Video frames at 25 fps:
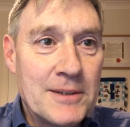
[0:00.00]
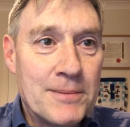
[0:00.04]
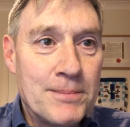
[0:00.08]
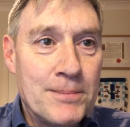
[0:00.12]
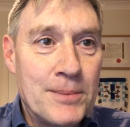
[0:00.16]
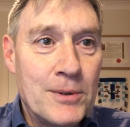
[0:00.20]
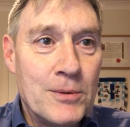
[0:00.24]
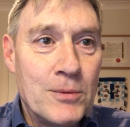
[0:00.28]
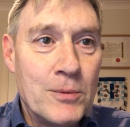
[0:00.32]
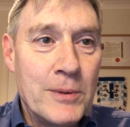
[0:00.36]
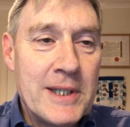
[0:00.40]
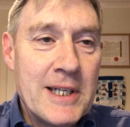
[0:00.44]

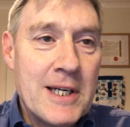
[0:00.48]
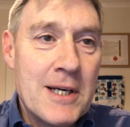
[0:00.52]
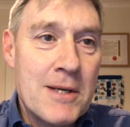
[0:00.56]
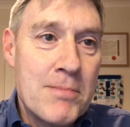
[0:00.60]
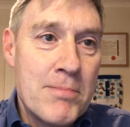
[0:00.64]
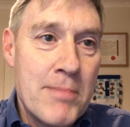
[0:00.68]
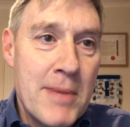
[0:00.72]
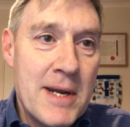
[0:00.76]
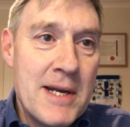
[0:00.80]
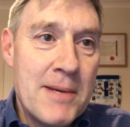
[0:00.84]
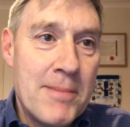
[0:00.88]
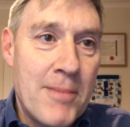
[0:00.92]
but we can
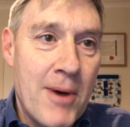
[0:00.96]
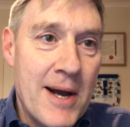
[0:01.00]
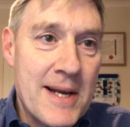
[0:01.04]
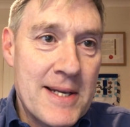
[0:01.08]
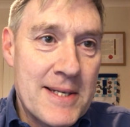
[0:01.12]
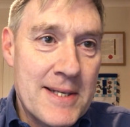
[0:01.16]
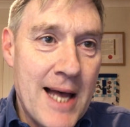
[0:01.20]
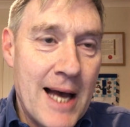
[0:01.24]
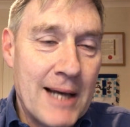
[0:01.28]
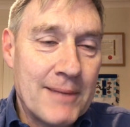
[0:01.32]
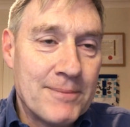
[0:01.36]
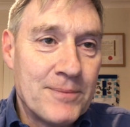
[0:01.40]

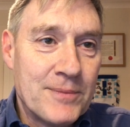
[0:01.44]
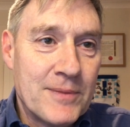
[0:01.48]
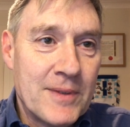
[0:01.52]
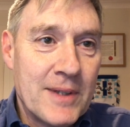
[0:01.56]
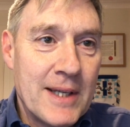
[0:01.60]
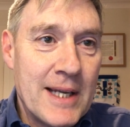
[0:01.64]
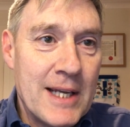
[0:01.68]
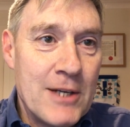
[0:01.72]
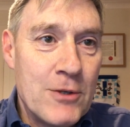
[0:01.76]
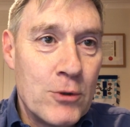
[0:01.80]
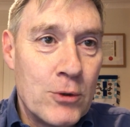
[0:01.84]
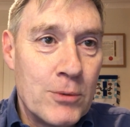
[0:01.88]
minimise that
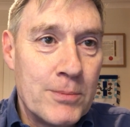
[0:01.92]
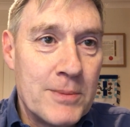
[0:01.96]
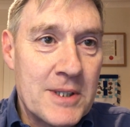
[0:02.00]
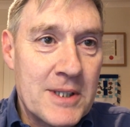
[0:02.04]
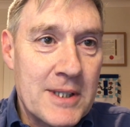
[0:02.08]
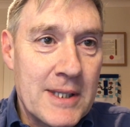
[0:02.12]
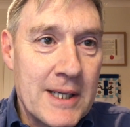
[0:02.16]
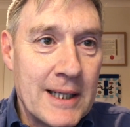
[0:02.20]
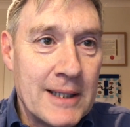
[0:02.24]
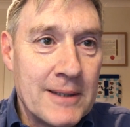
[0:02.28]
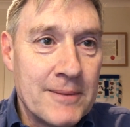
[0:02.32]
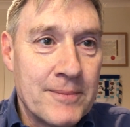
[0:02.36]

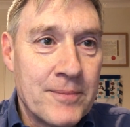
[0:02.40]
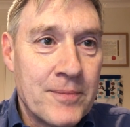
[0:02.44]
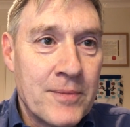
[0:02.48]
enormously.